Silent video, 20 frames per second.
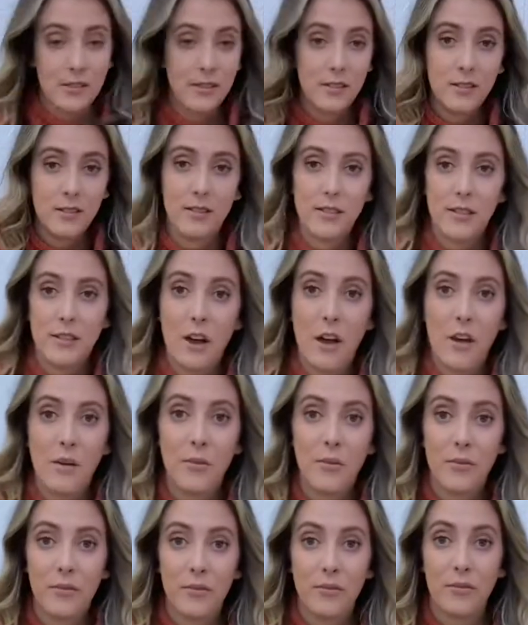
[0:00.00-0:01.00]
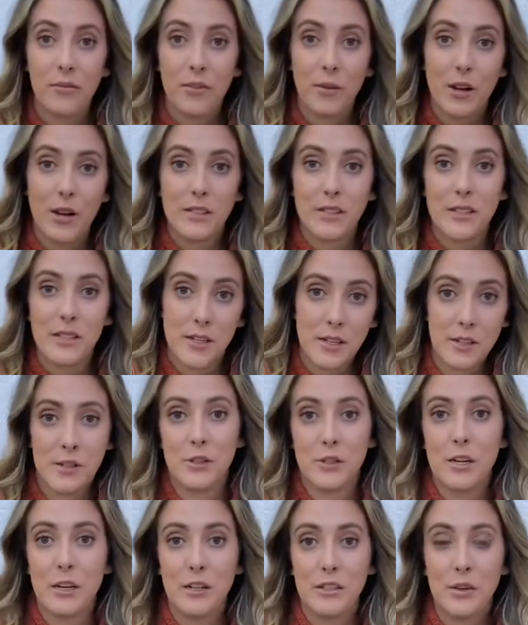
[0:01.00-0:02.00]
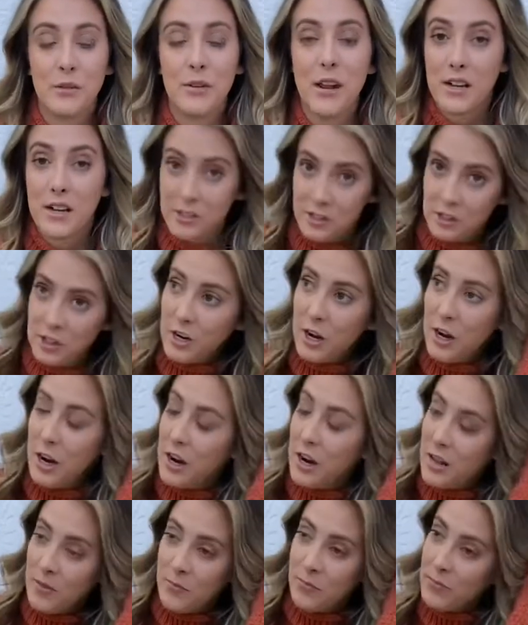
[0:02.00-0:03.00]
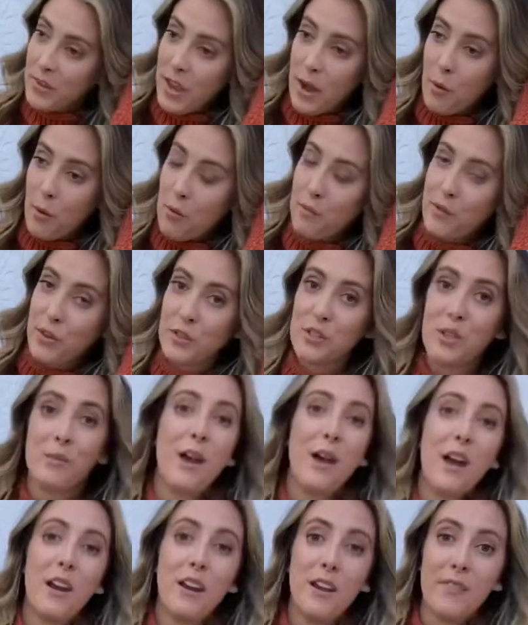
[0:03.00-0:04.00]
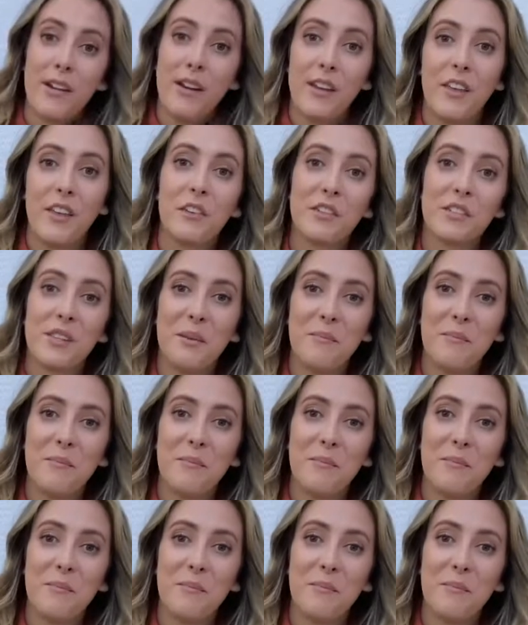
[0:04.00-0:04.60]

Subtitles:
you know, the rest is history. So next year I won't feel so bad if I kill some.